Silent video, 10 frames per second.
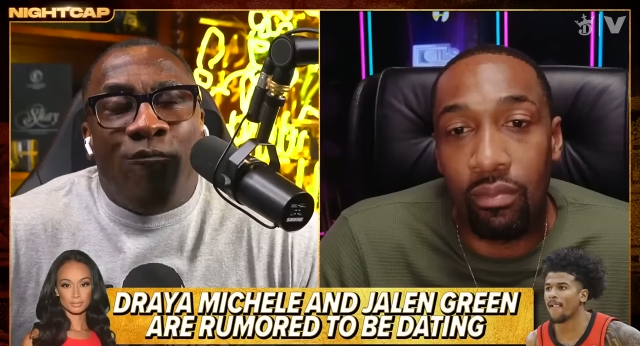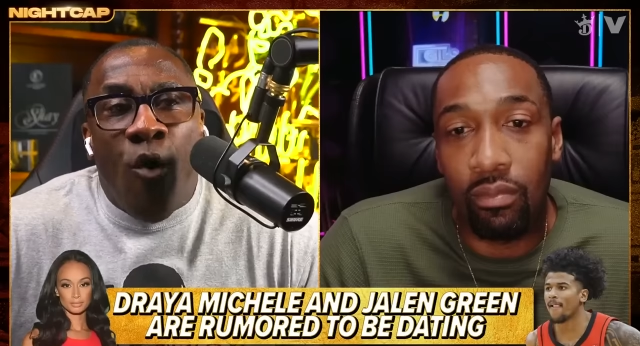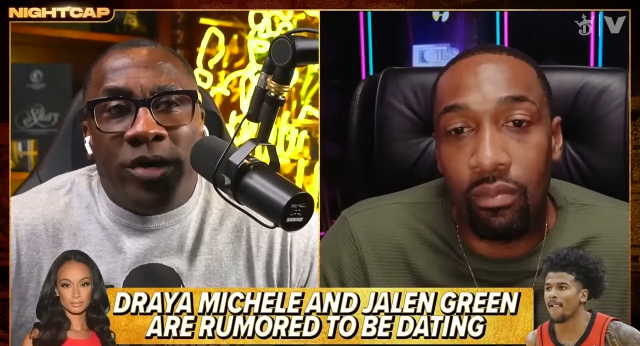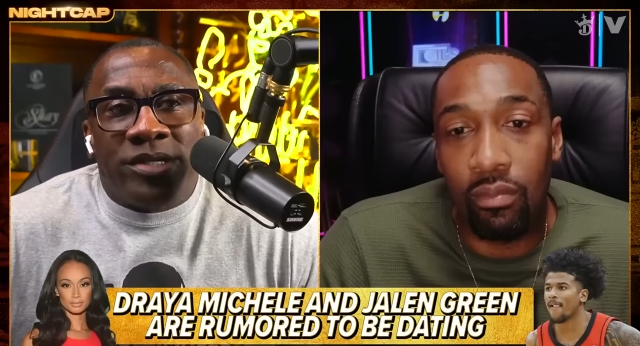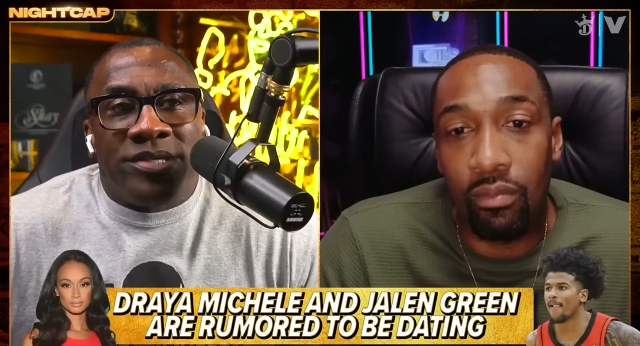
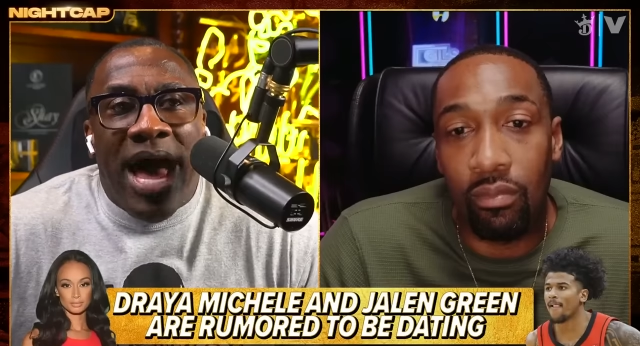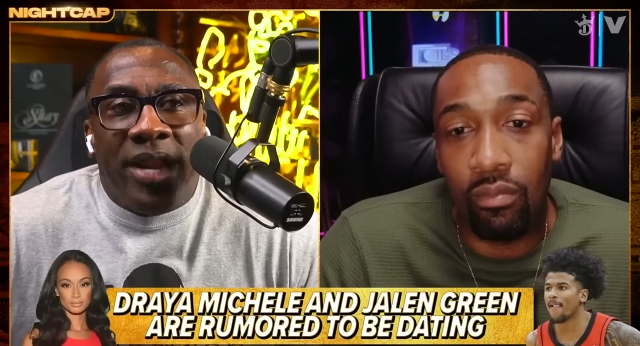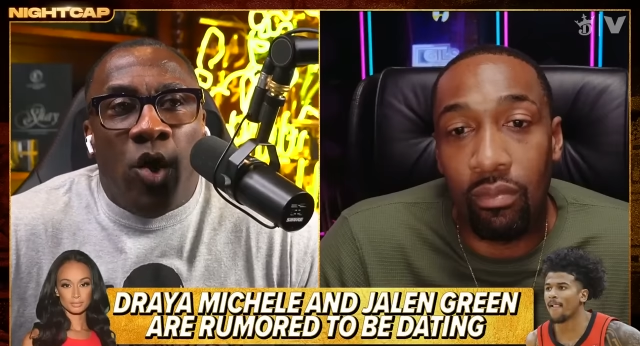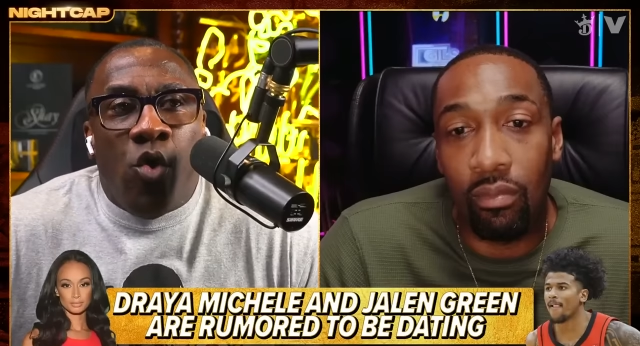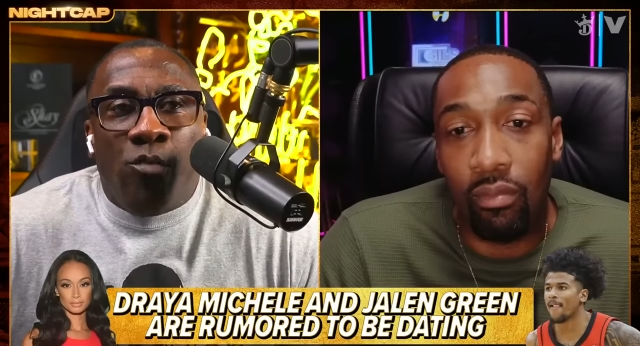Speaker 1: forty is not
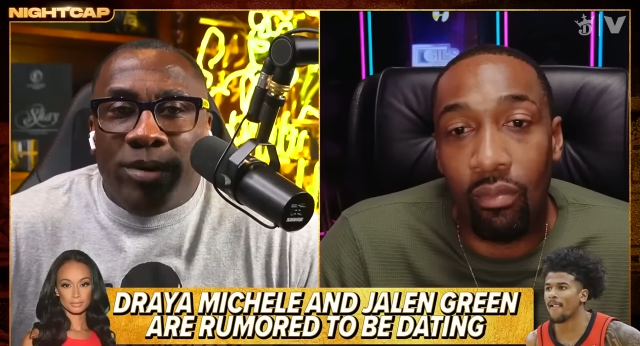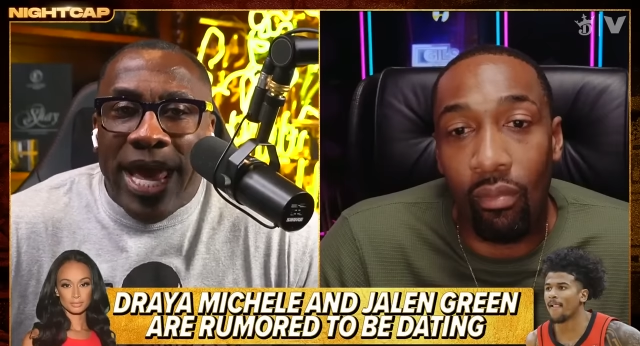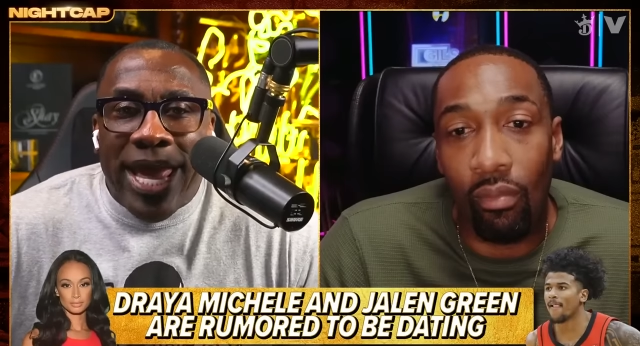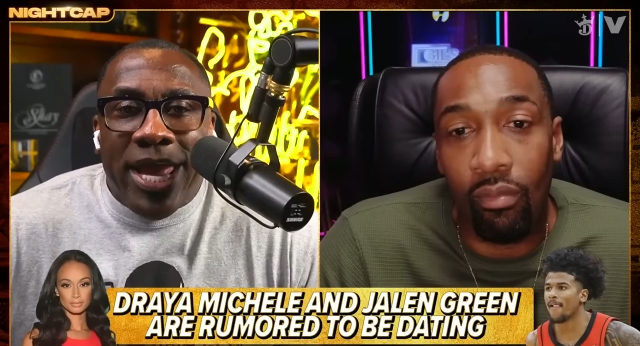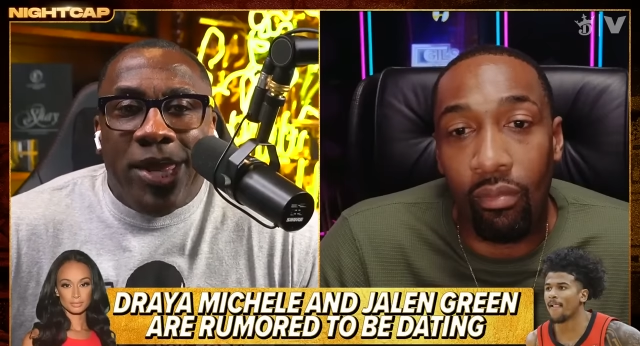old. But
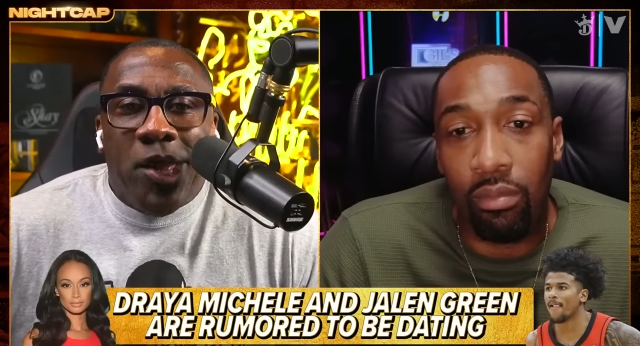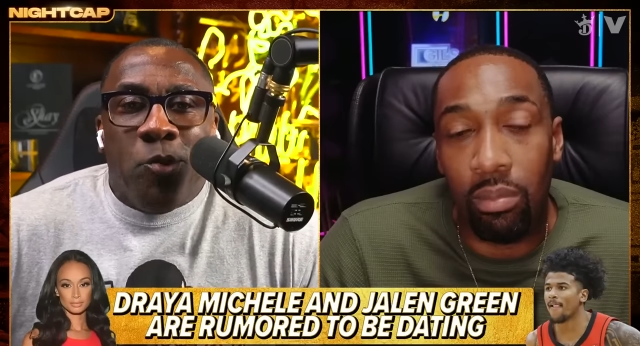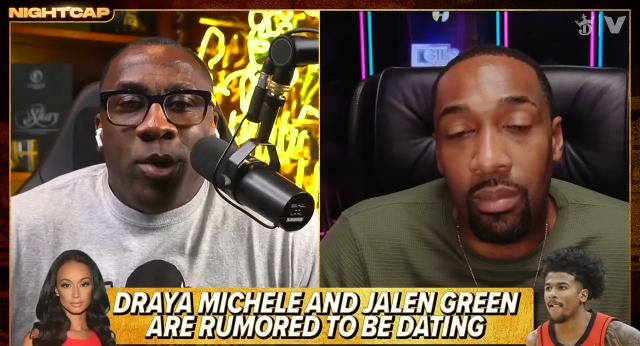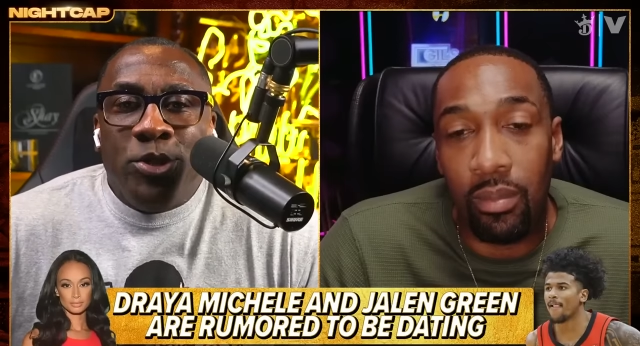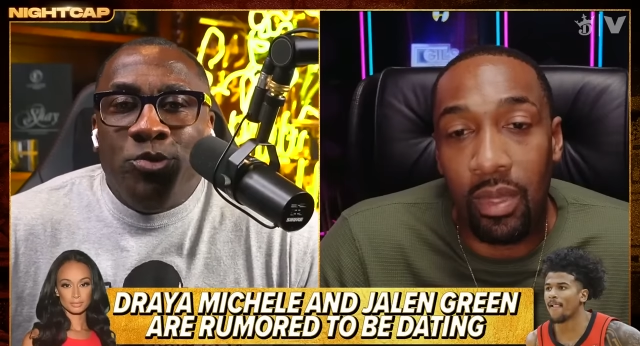hey,
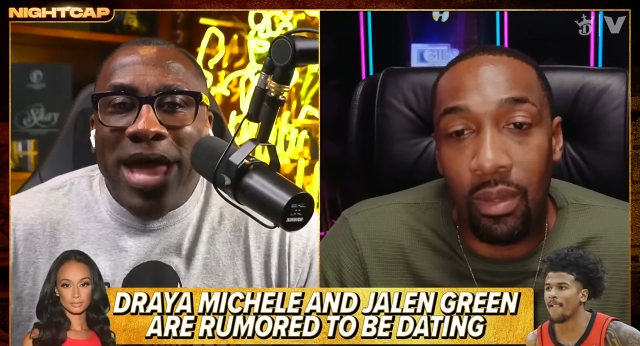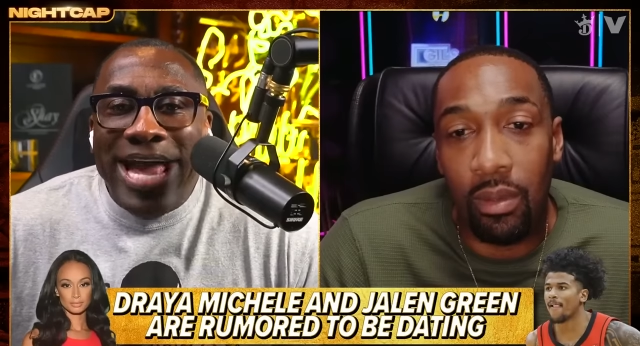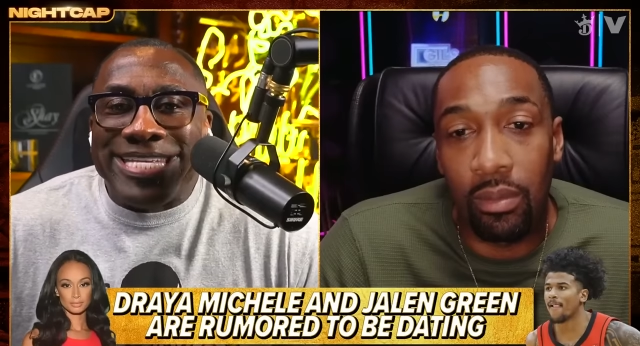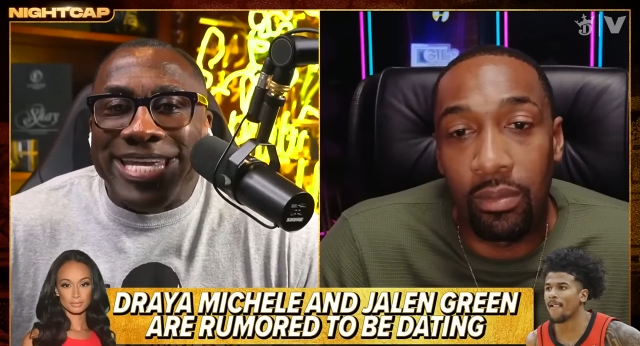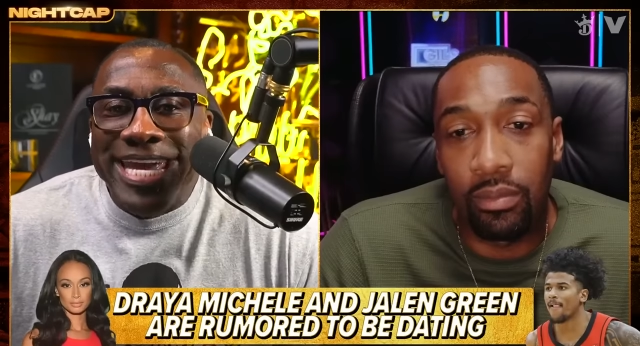when you
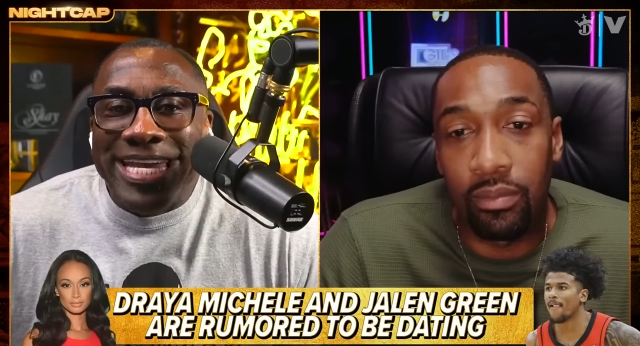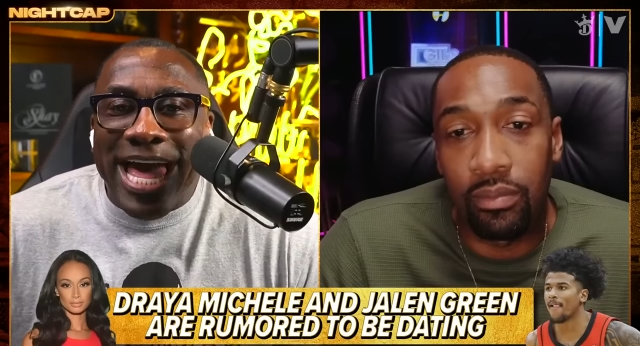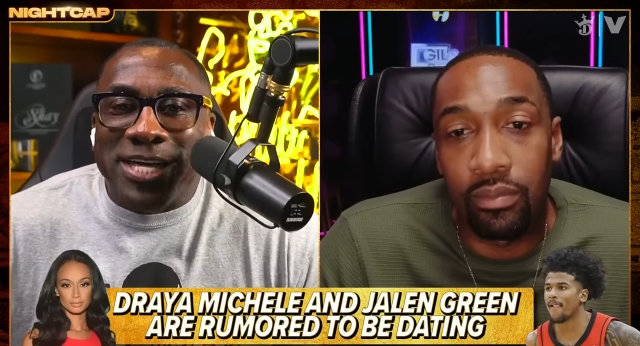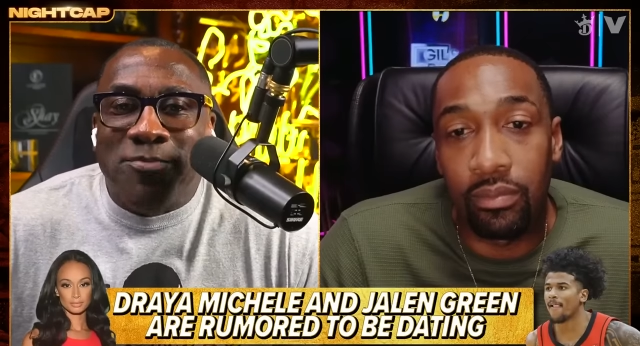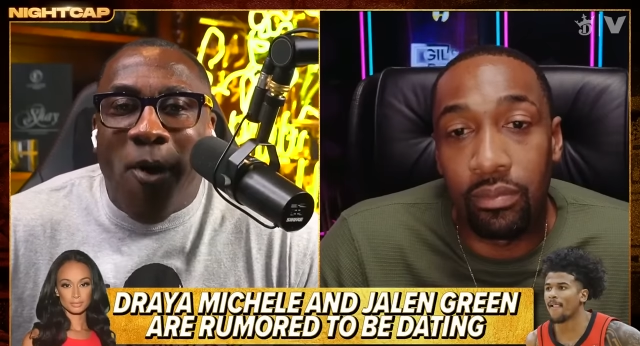nineteen,
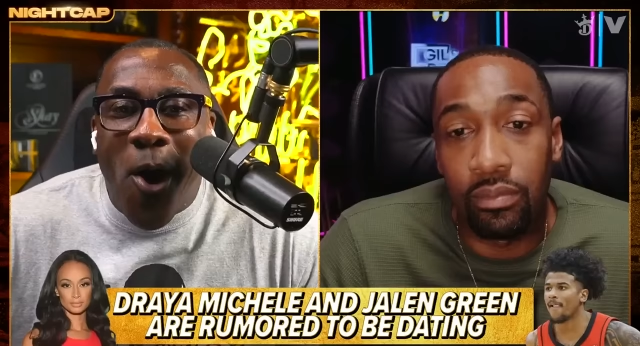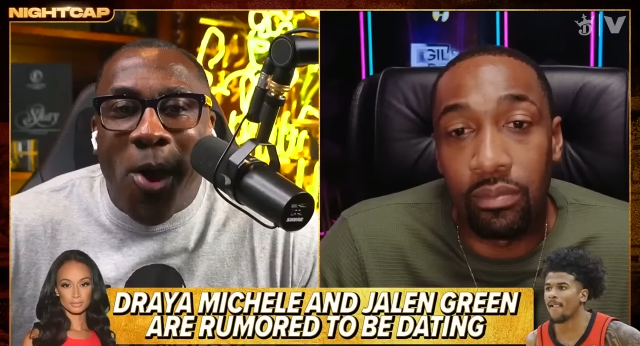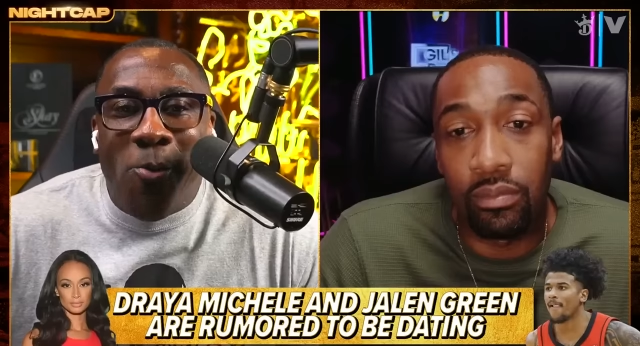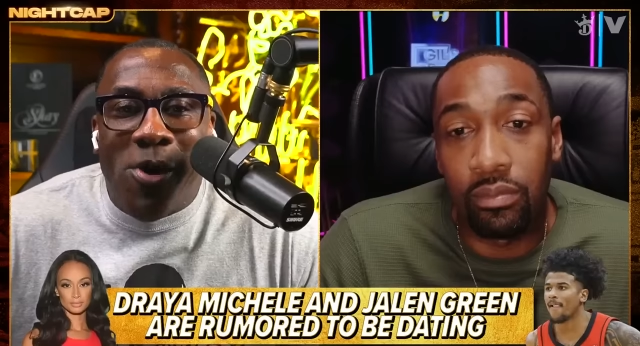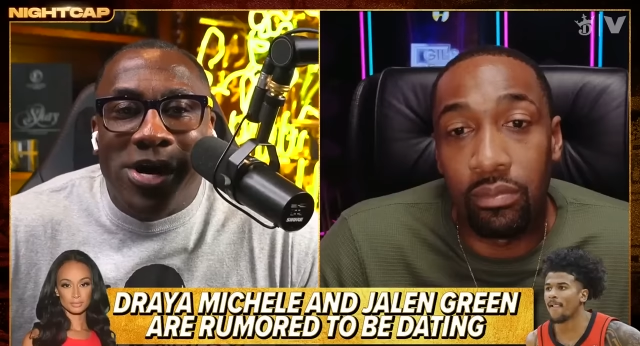like your boy
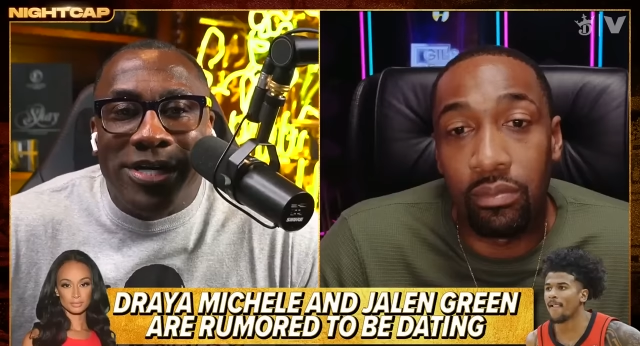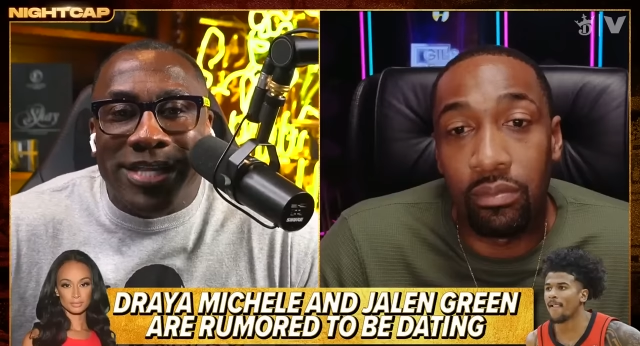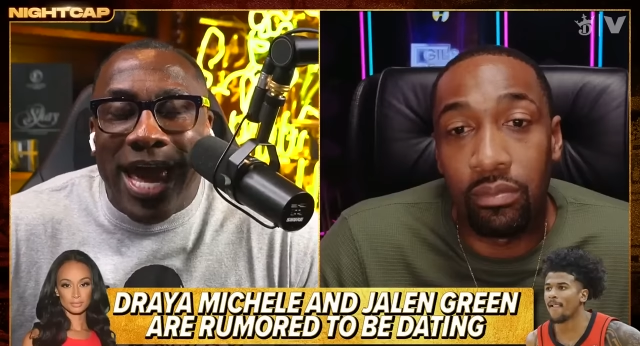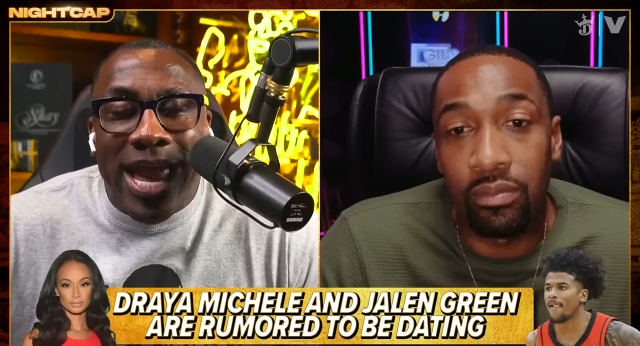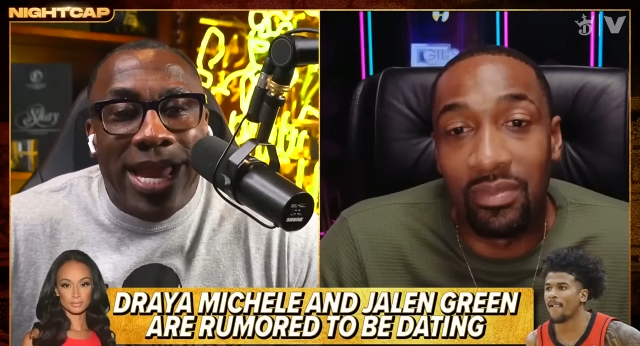was,
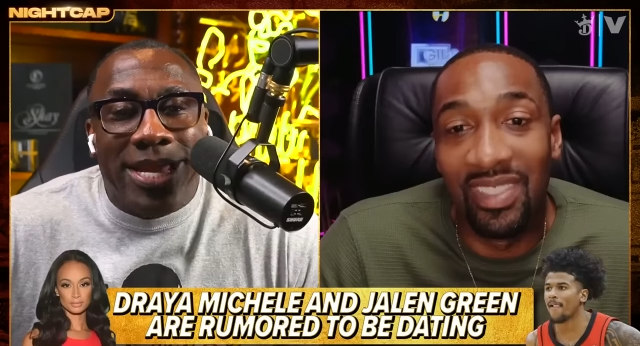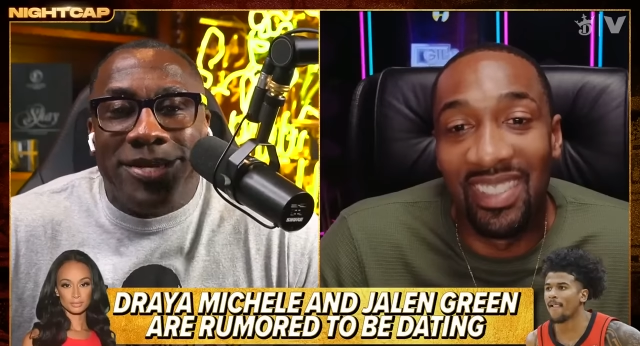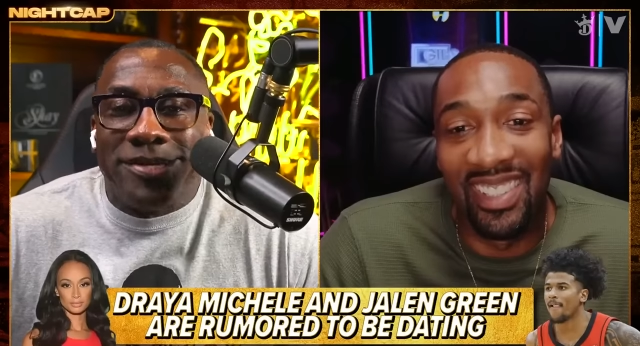hey,